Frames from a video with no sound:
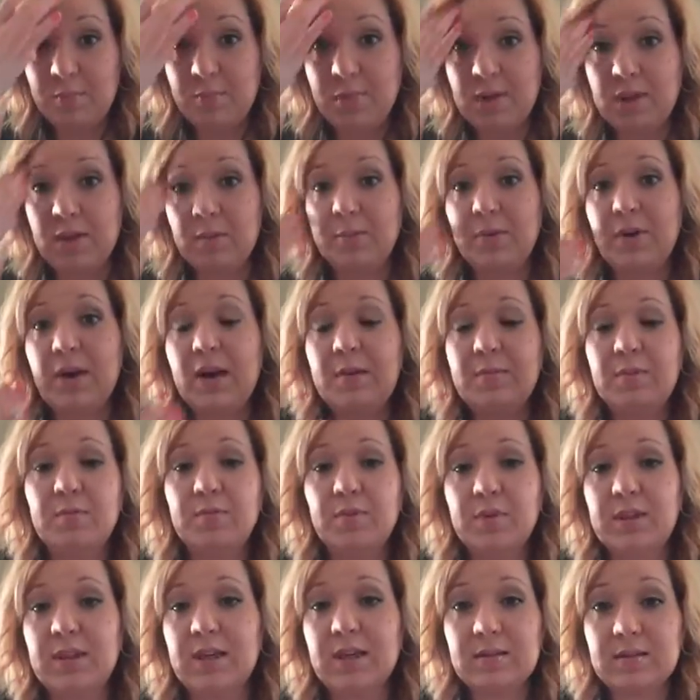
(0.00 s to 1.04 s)
But the
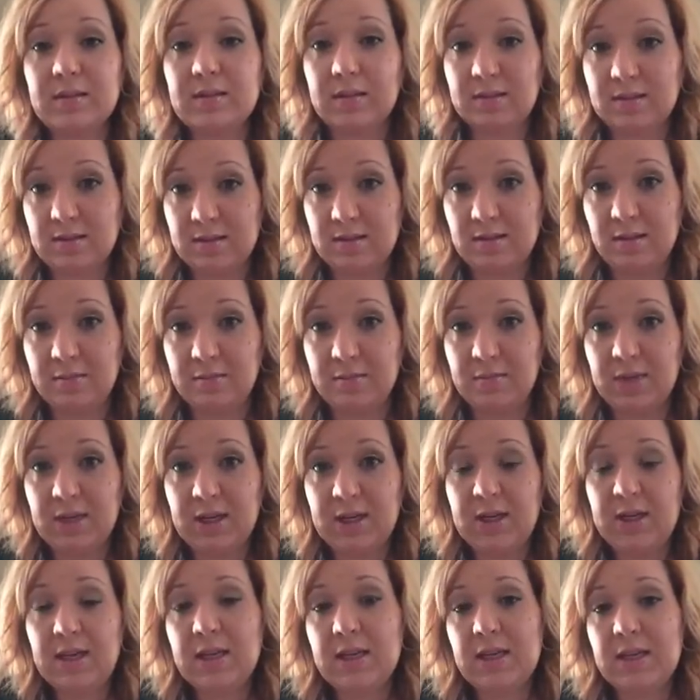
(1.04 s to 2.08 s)
problem with that system
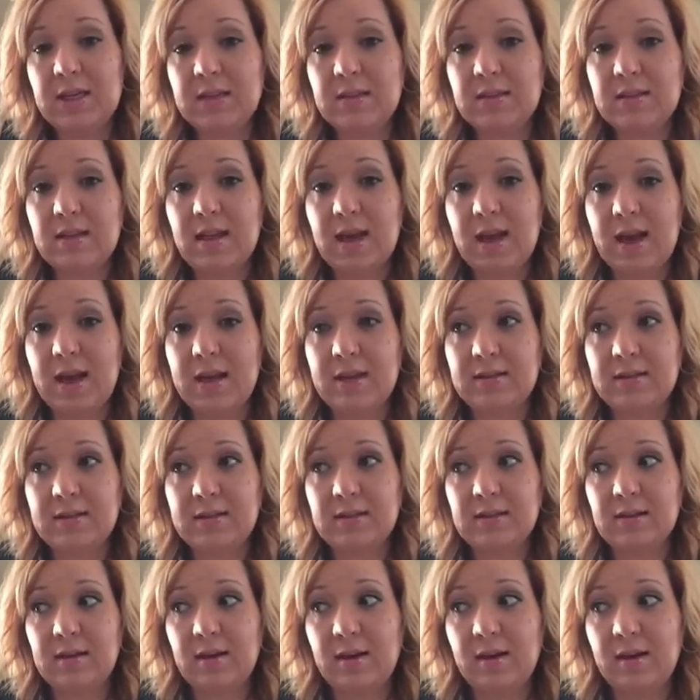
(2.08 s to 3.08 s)
is that